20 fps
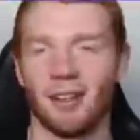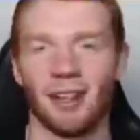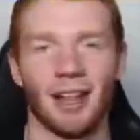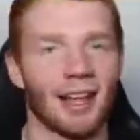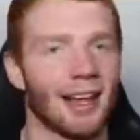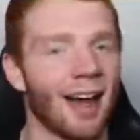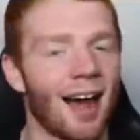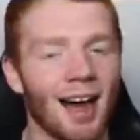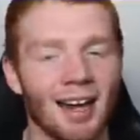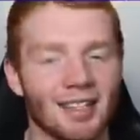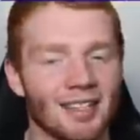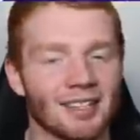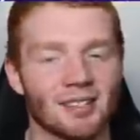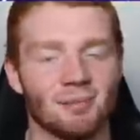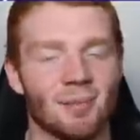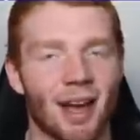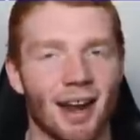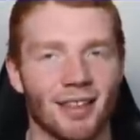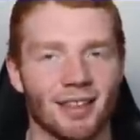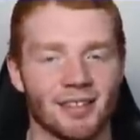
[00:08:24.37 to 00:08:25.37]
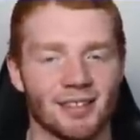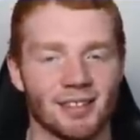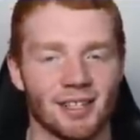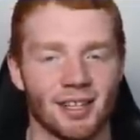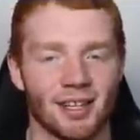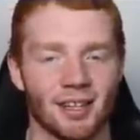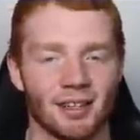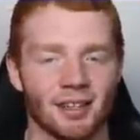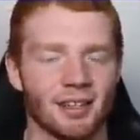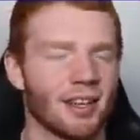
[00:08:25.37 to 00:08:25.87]
you, like, height doesn't matter this
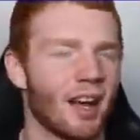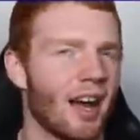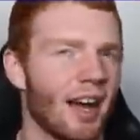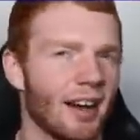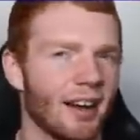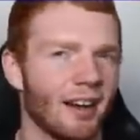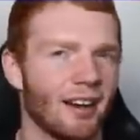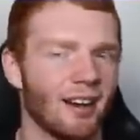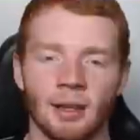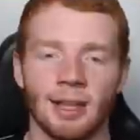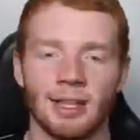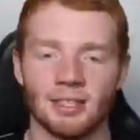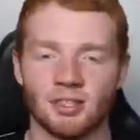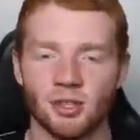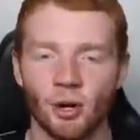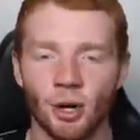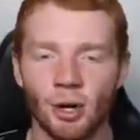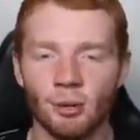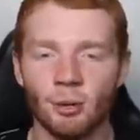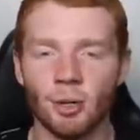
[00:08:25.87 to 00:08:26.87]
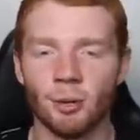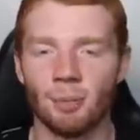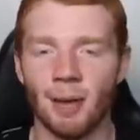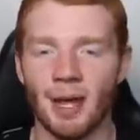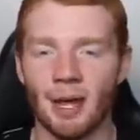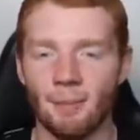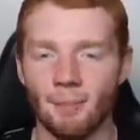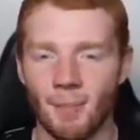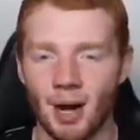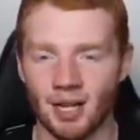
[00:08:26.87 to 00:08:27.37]
year, kind of. Like, sure, he would be
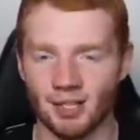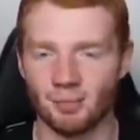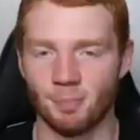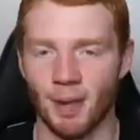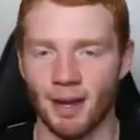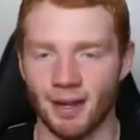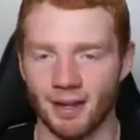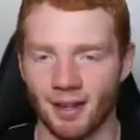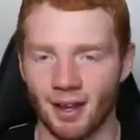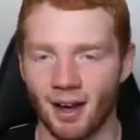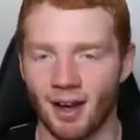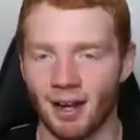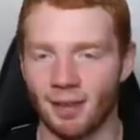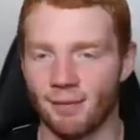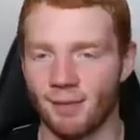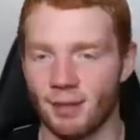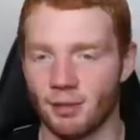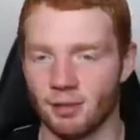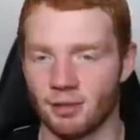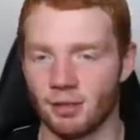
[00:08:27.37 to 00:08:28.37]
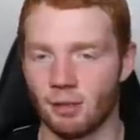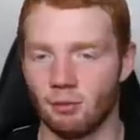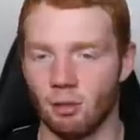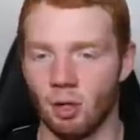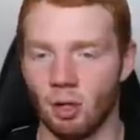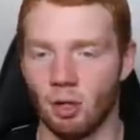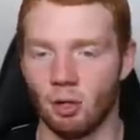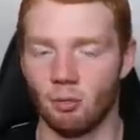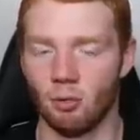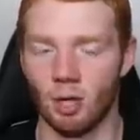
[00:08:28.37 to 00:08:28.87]
a much better card if it was... Oh,